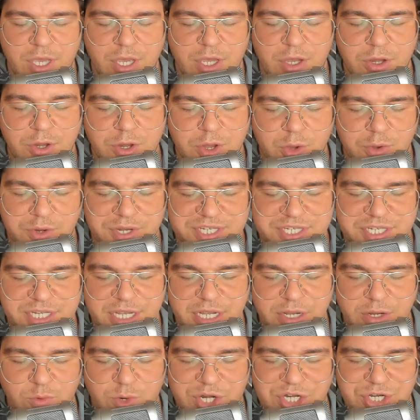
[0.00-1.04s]

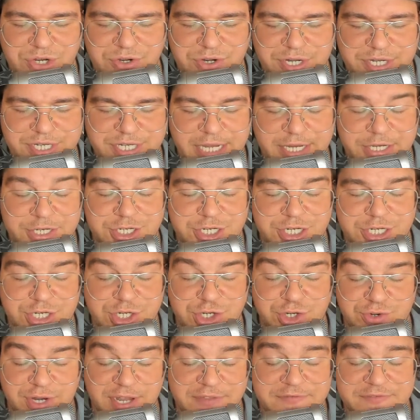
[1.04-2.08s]
noticing when your attention
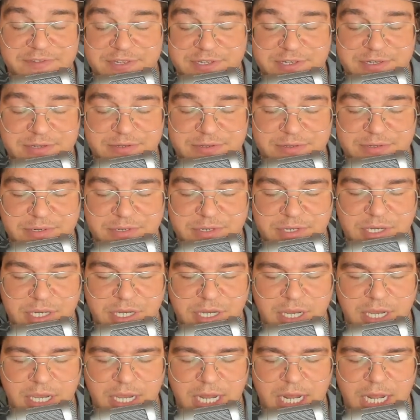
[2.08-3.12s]
drifts,
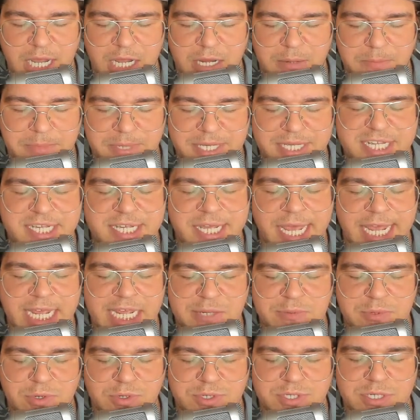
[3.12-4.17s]
and being
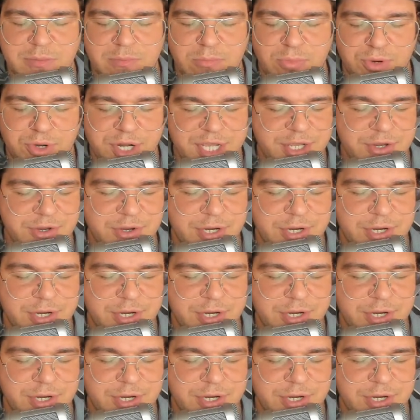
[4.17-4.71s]
able to bring your